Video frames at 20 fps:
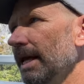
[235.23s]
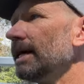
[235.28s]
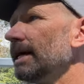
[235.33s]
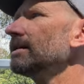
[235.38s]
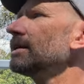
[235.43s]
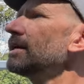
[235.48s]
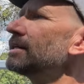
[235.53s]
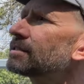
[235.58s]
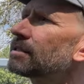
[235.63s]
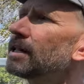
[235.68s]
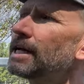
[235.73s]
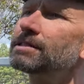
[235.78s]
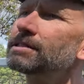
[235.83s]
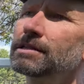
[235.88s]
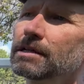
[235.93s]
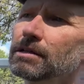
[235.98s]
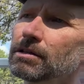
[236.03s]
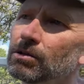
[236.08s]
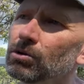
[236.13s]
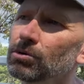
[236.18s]
It's less
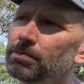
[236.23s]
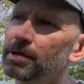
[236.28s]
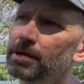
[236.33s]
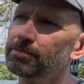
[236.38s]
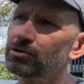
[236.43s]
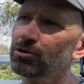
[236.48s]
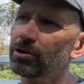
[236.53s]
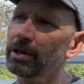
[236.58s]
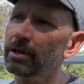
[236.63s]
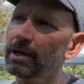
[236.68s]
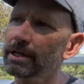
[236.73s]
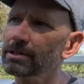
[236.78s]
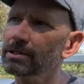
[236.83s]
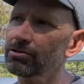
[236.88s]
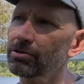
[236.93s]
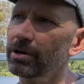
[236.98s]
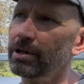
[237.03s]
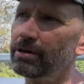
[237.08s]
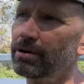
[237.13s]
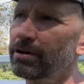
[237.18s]
than an aluminum Trailex
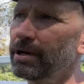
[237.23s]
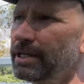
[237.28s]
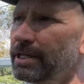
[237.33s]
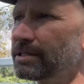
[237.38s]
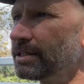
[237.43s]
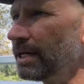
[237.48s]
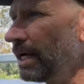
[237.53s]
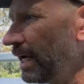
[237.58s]
trailer, it is.